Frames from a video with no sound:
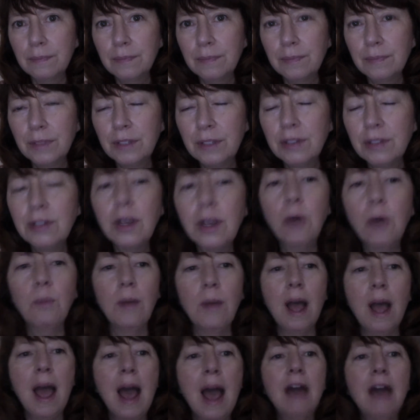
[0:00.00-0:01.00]
So
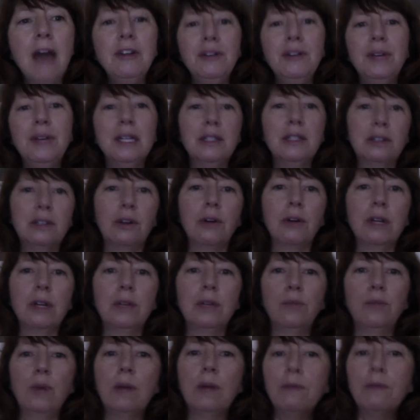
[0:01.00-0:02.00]
how do you get started?
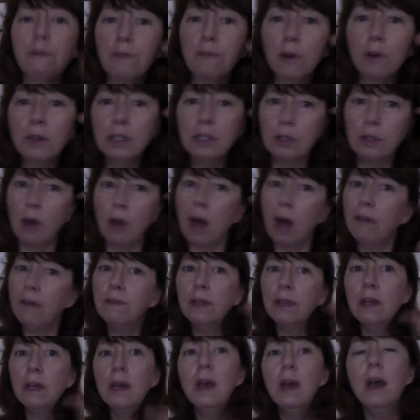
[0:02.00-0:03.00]
Well, first off,
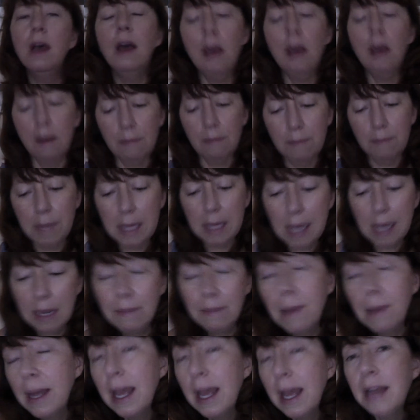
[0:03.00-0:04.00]
begin
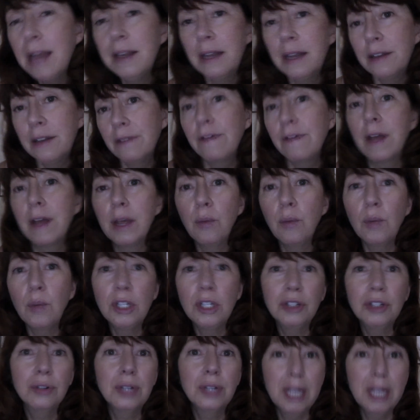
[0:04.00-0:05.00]
by identifying
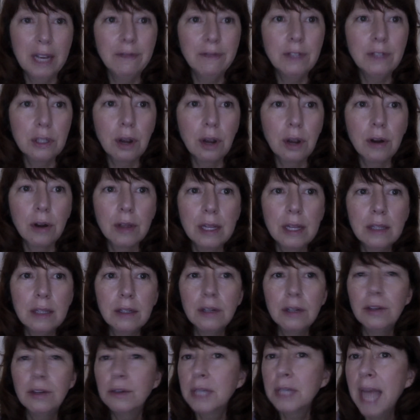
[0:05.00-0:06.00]
what your gifts are. These are
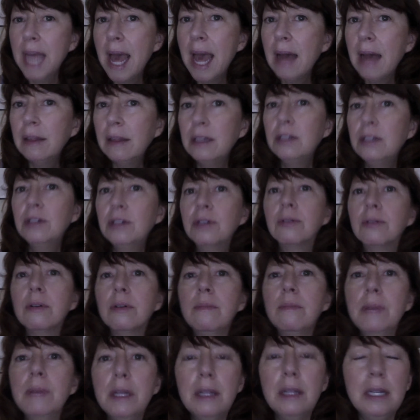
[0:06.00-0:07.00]
your talents, your
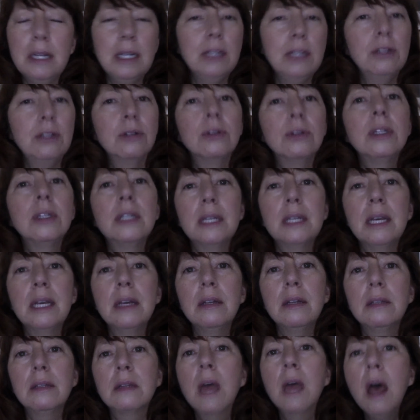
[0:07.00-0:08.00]
abilities, your
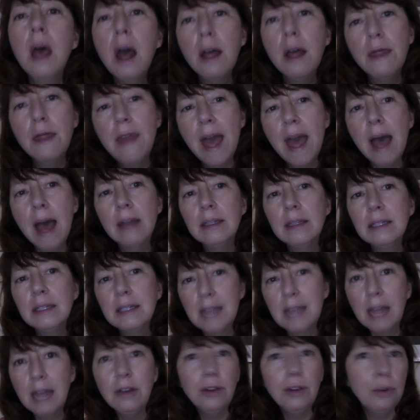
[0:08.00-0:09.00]
skills that
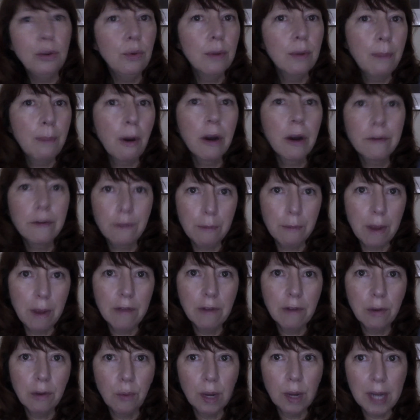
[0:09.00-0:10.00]
set you apart from
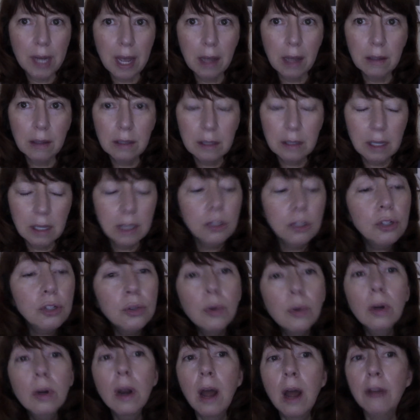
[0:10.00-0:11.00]
everyone else. And
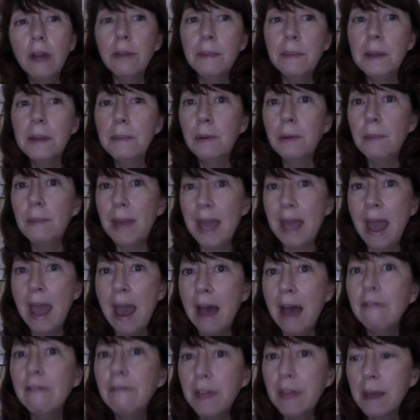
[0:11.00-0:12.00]
sure, other people may
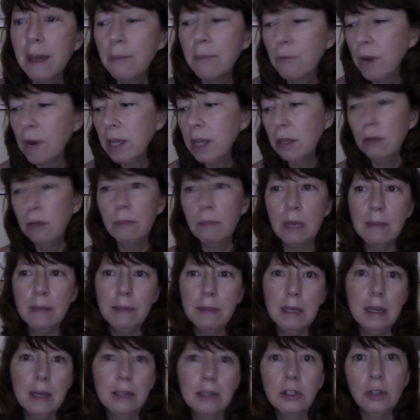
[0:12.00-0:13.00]
have them, right? You may
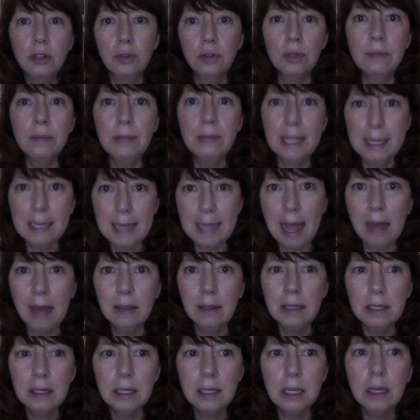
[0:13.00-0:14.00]
be extremely
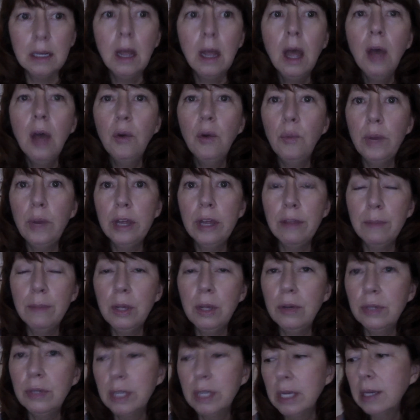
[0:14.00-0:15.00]
talented with
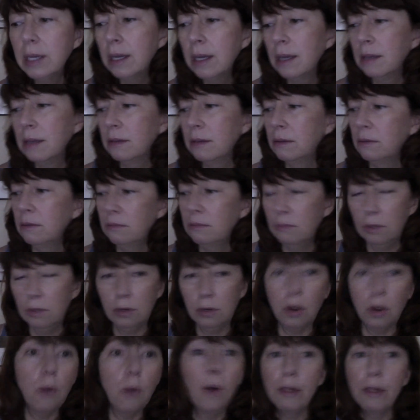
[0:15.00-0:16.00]
music and
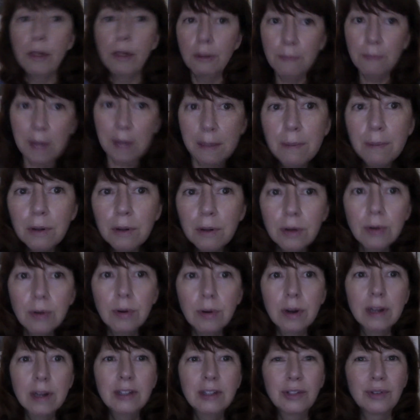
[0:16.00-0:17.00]
know other people who are
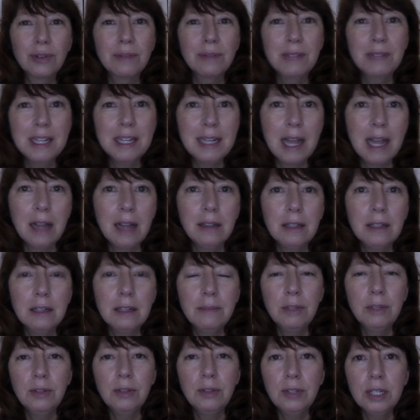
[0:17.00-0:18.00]
extremely talented
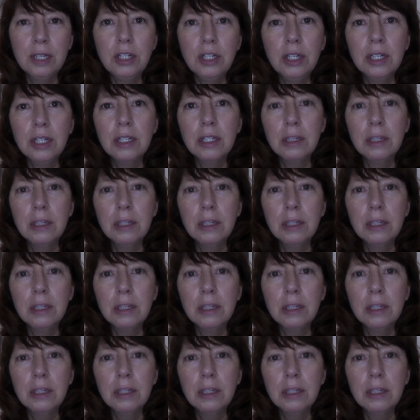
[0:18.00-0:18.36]
musicians,